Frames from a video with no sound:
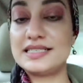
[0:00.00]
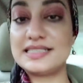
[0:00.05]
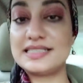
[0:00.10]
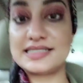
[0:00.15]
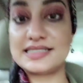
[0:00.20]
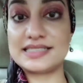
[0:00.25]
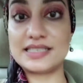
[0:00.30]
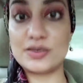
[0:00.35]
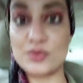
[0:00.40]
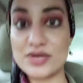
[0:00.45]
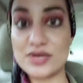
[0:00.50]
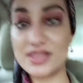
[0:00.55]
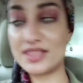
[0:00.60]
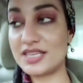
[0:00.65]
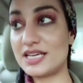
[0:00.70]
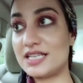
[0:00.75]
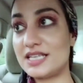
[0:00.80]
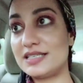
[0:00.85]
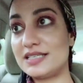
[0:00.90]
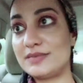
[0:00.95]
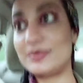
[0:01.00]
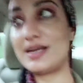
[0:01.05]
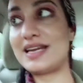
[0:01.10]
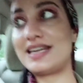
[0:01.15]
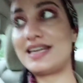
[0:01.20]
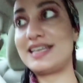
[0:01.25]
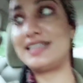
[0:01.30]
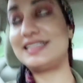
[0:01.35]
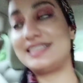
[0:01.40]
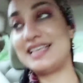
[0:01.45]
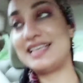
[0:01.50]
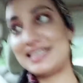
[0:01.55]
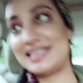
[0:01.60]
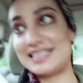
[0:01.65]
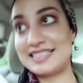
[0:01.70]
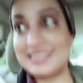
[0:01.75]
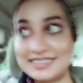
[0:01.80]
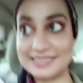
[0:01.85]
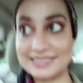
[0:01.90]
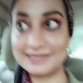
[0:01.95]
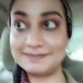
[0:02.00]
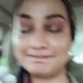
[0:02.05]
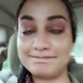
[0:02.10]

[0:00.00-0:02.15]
sit with them, and then